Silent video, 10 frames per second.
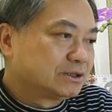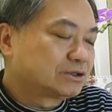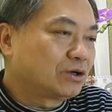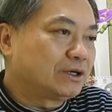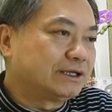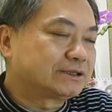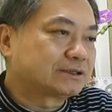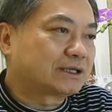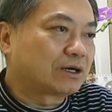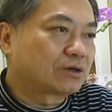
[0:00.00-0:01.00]
So it
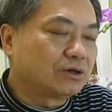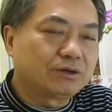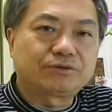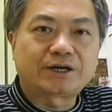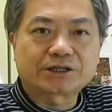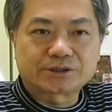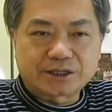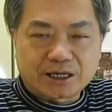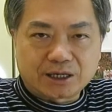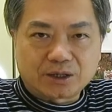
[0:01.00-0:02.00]
is a good
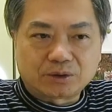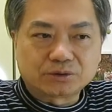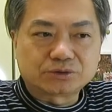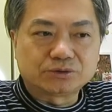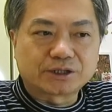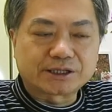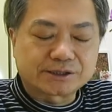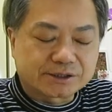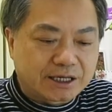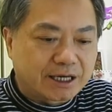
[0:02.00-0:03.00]
rationale to
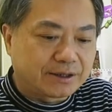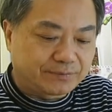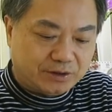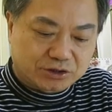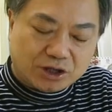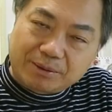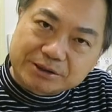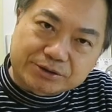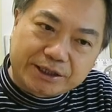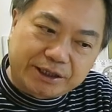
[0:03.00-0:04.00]
understand the
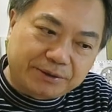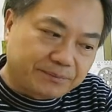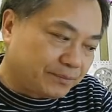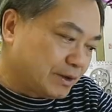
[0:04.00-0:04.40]
geometry,